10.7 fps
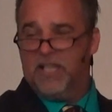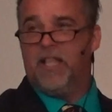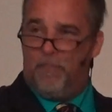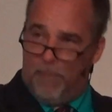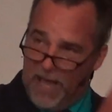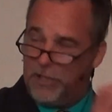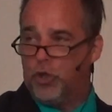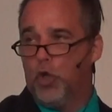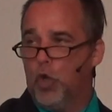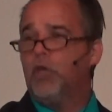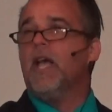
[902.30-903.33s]
to the
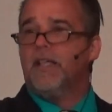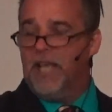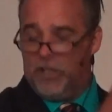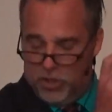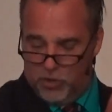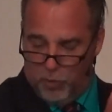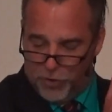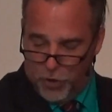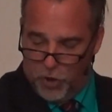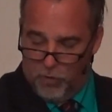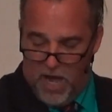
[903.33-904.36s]
Pentateuch. This is where
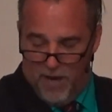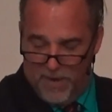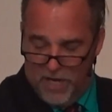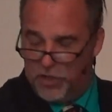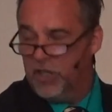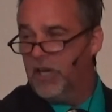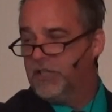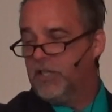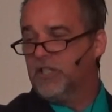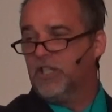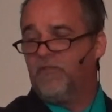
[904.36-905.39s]
Deuteronomy and
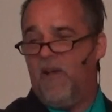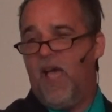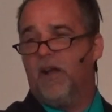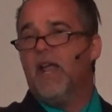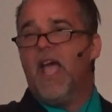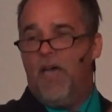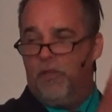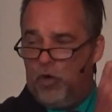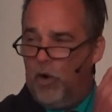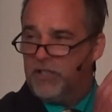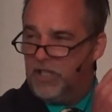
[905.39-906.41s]
Genesis is found. And
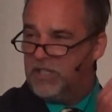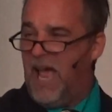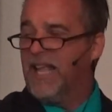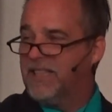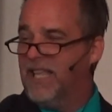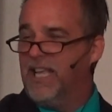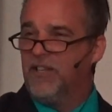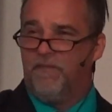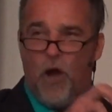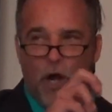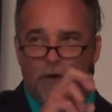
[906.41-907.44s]
they're going to cite these
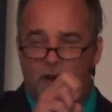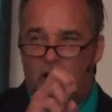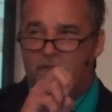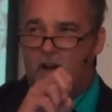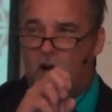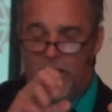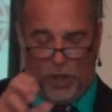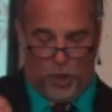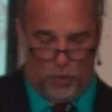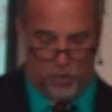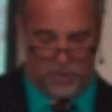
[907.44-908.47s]
very, very,
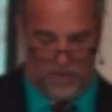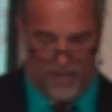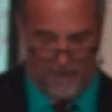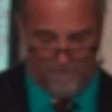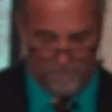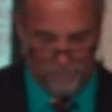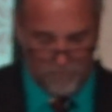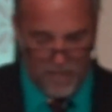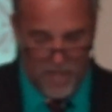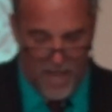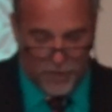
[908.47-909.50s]
very loosely.
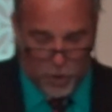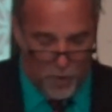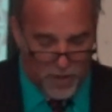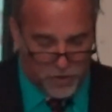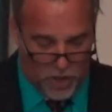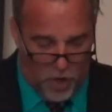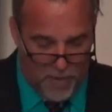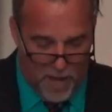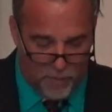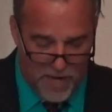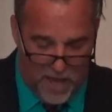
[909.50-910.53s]
In doing so,
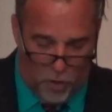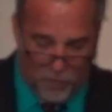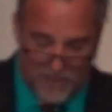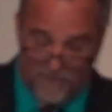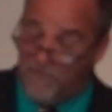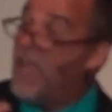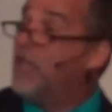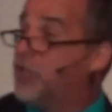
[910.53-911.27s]
they would not only defeat